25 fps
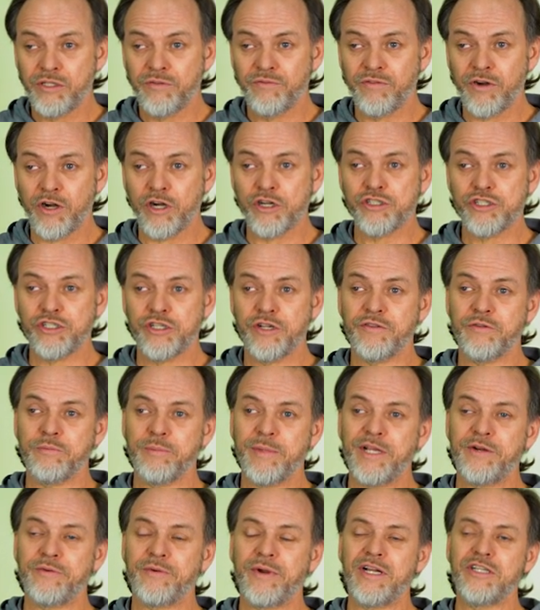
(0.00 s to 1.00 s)
version of the
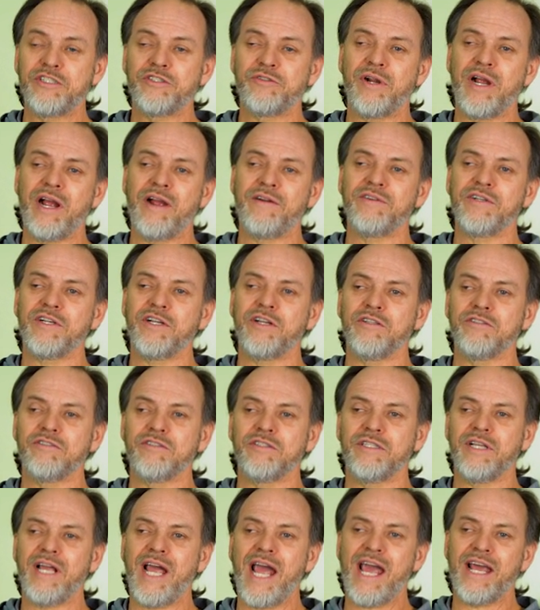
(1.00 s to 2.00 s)
mid-range driver
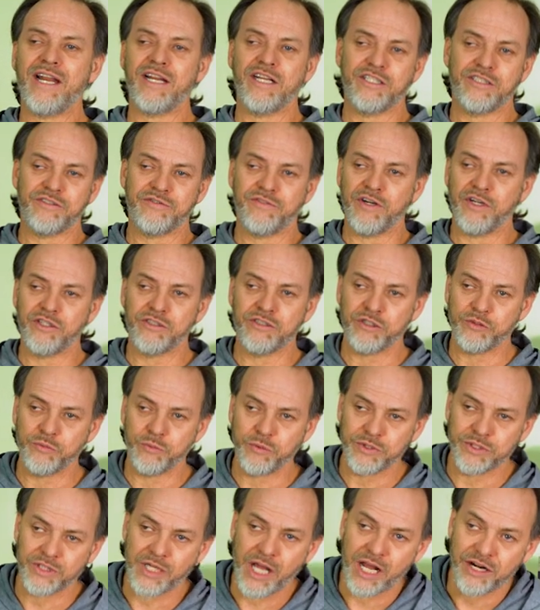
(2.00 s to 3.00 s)
because the Atlas version
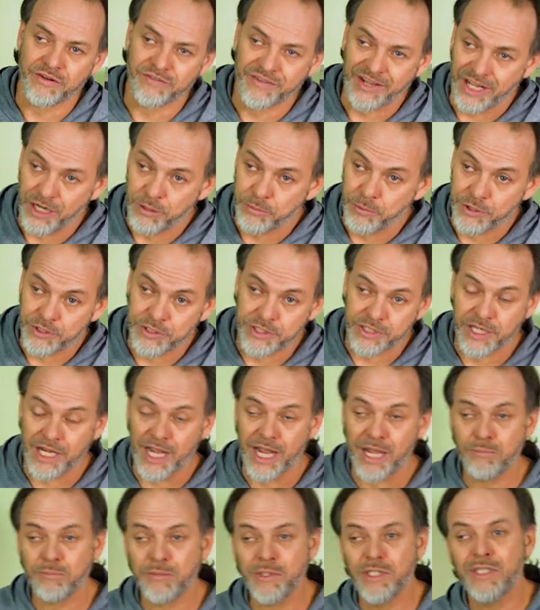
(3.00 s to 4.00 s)
was not available at the
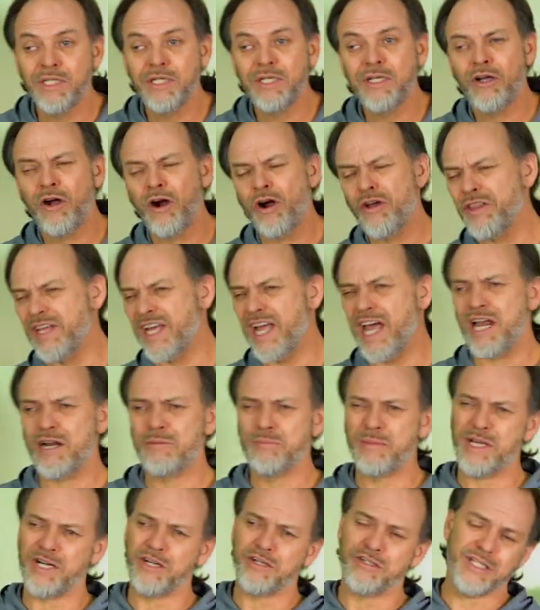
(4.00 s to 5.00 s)
time. Or they got a
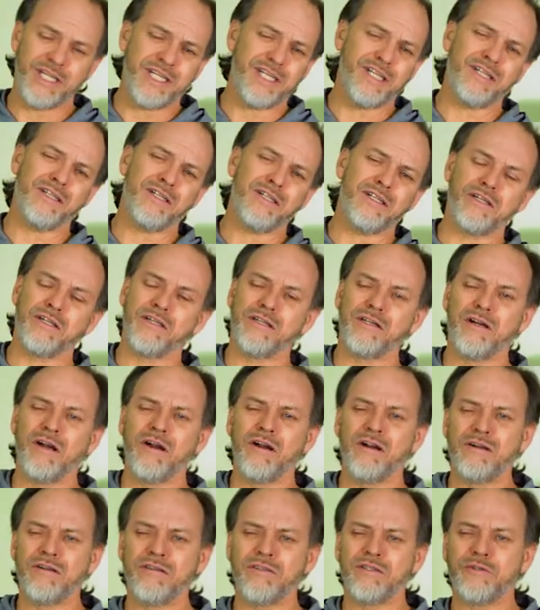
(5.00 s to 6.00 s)
better deal or,
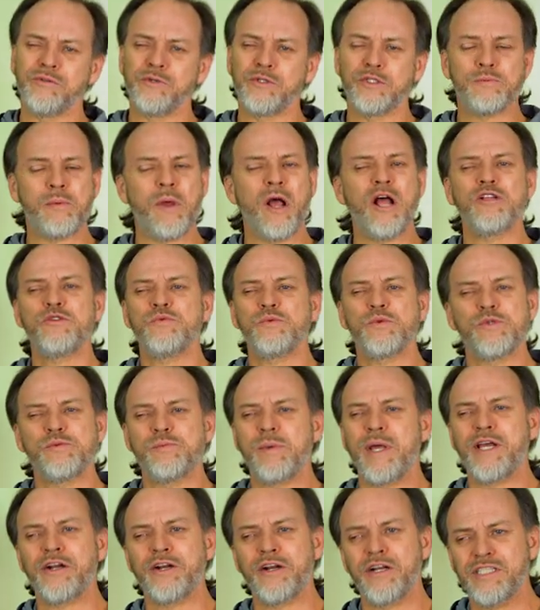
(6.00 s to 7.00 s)
or the response was
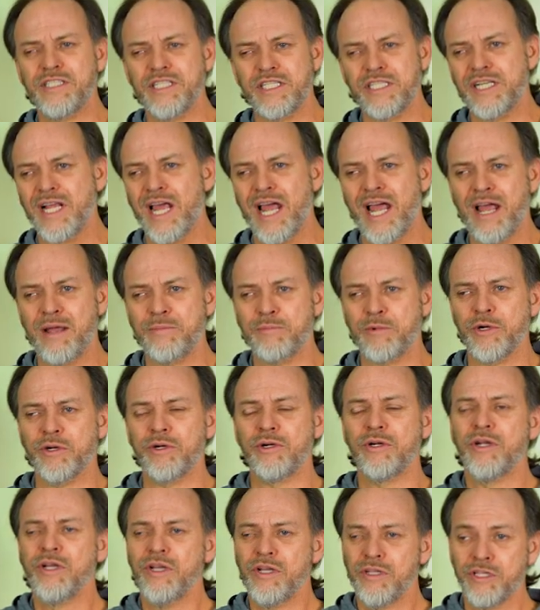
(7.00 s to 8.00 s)
better at the time or
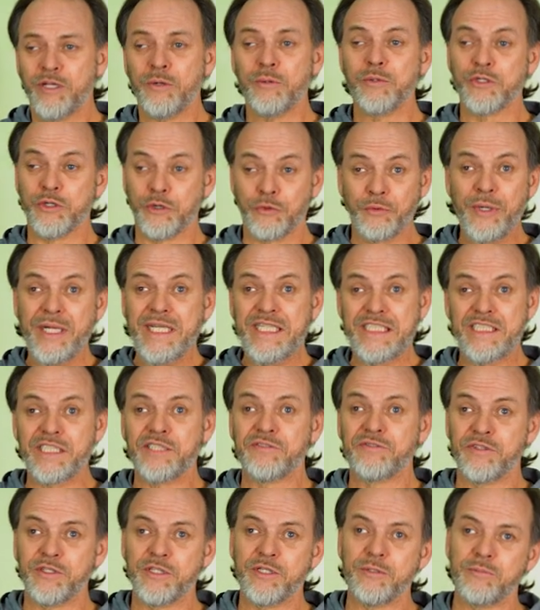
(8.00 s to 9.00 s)
there was a
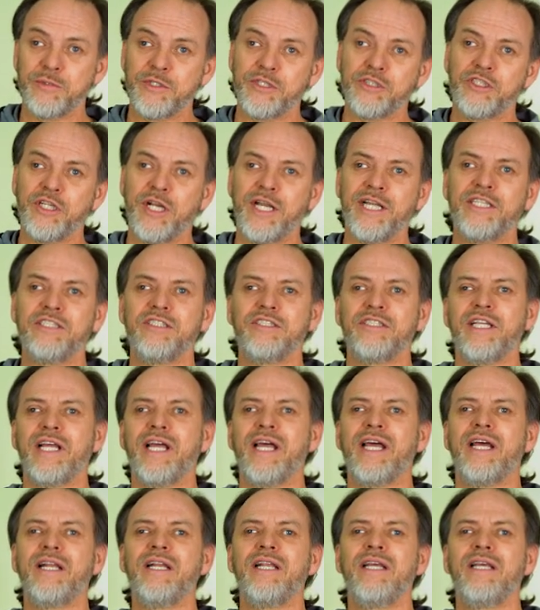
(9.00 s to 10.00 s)
reason for them to change
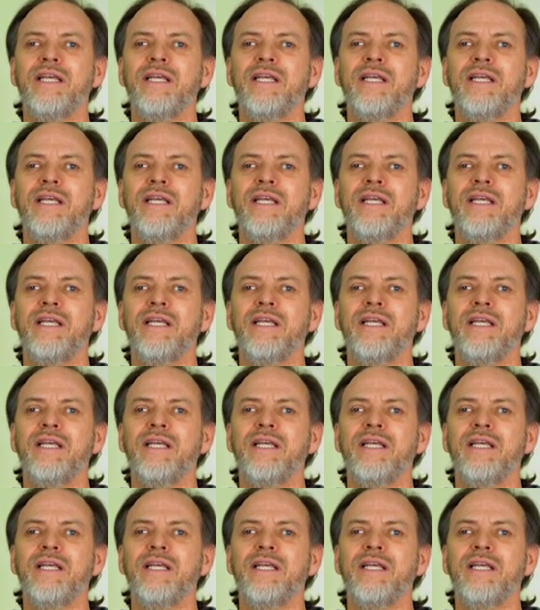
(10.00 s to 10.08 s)
that.